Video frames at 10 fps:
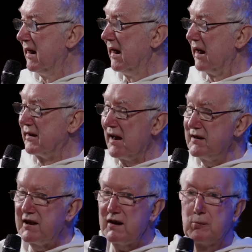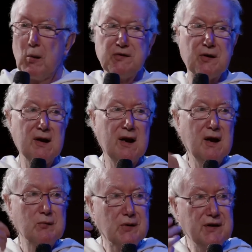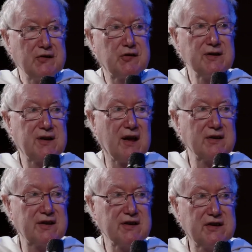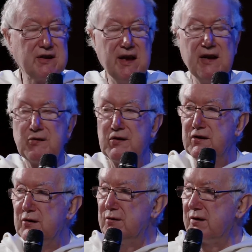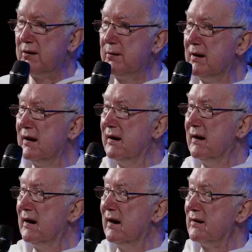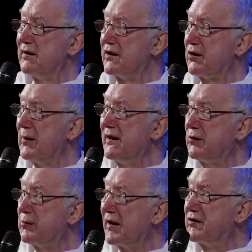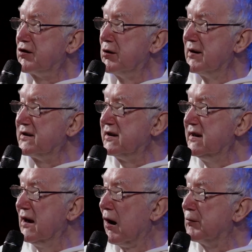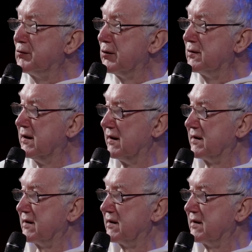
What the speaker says: And I think what religion does is to introduce you to the great gratuity of goodness.